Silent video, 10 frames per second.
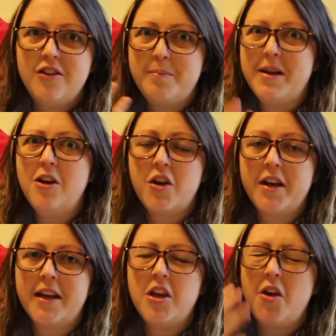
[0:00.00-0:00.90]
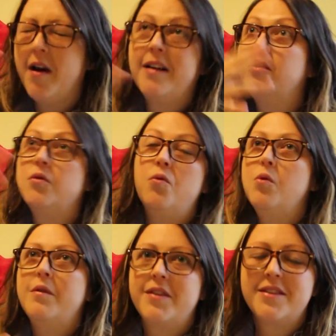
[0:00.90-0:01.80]
be looking at you and
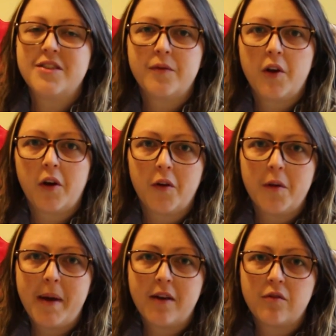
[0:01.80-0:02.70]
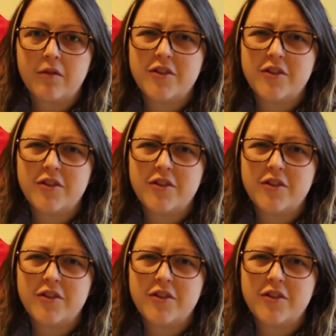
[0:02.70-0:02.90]
all of the stuff going on in the background.